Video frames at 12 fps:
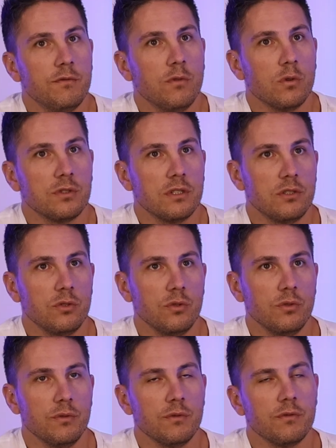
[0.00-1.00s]
force it
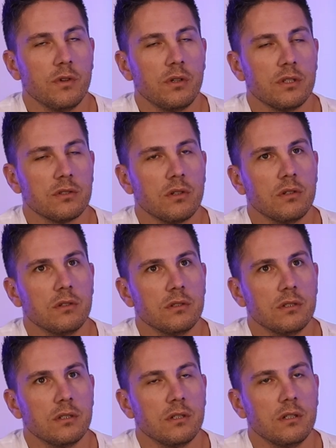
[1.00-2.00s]
to focus on
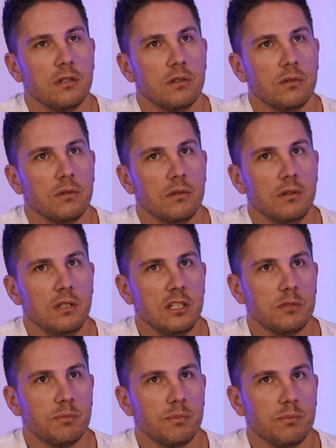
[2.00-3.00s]

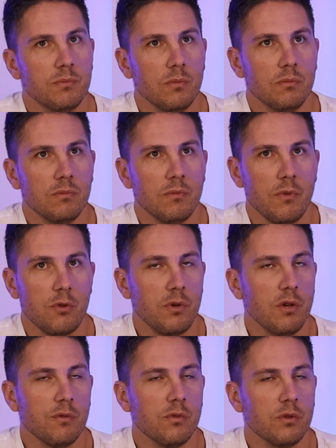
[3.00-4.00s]
these
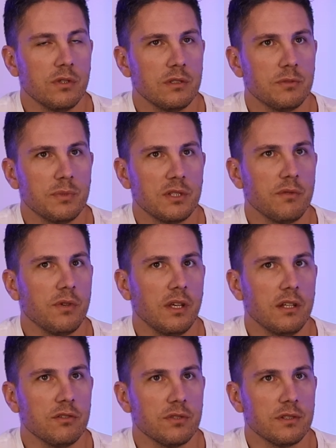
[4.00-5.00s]
3 or 4 specific
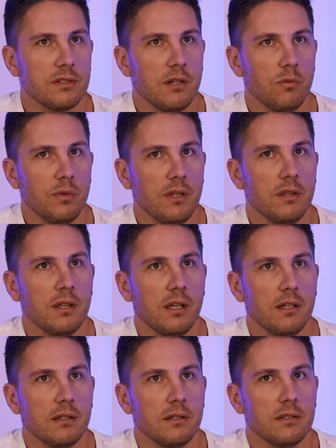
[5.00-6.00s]
interests that we
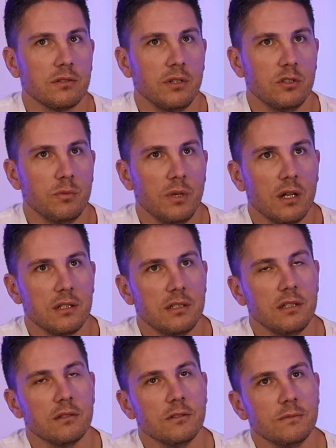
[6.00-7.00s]
think is going to be
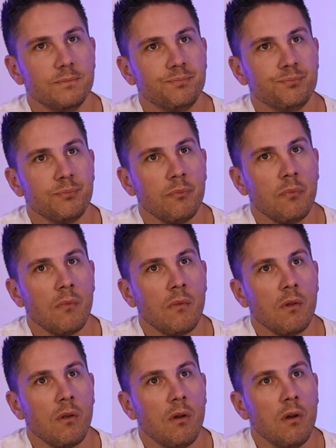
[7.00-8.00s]
ideal.
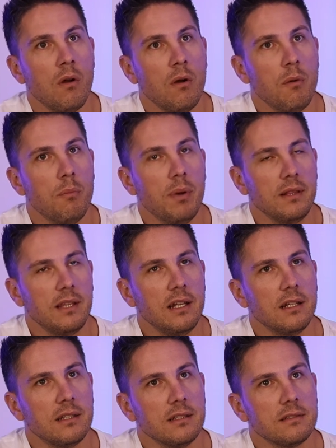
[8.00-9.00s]
But then
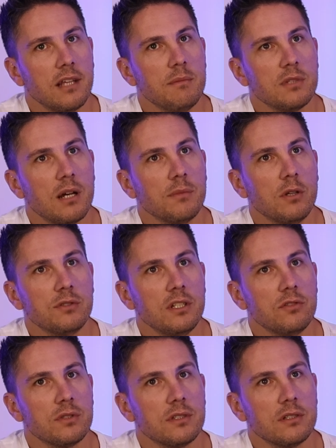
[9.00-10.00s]
at the same time, those
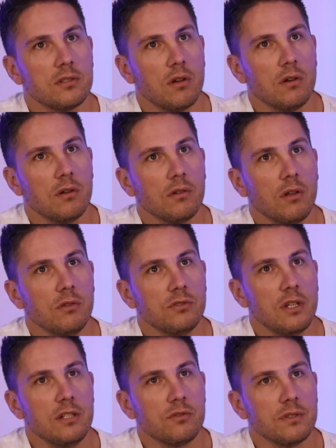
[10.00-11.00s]

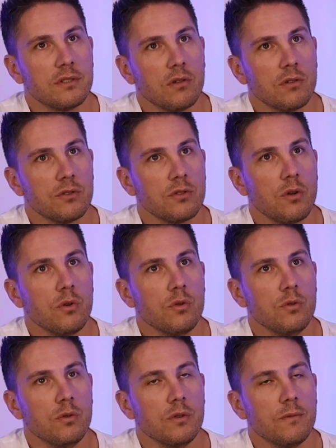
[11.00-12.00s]
interests are so